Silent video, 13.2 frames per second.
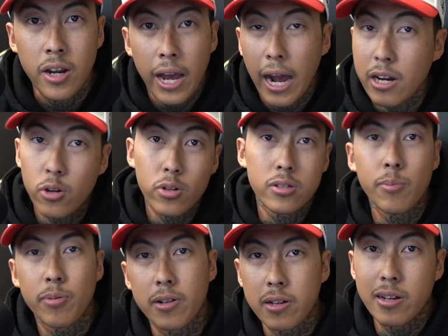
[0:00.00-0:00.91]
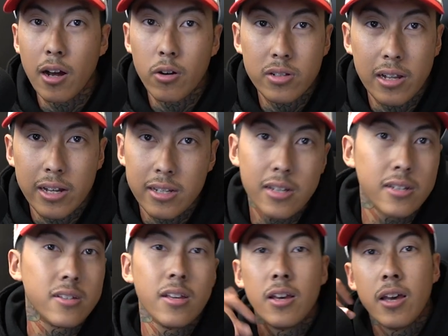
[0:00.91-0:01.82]
I know it typically goes like
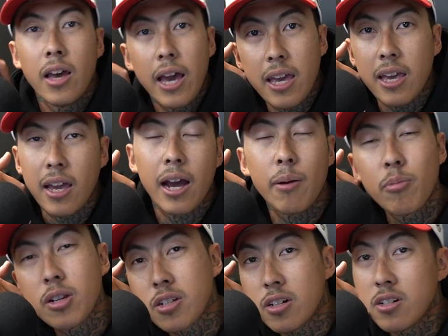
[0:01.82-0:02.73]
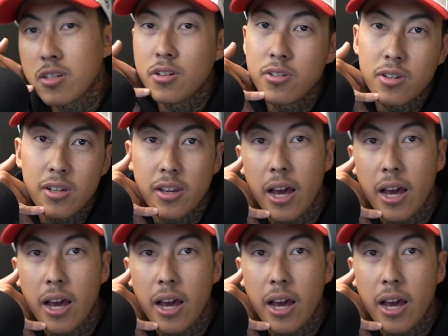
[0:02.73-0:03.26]
this: hey, how many shirts do you need?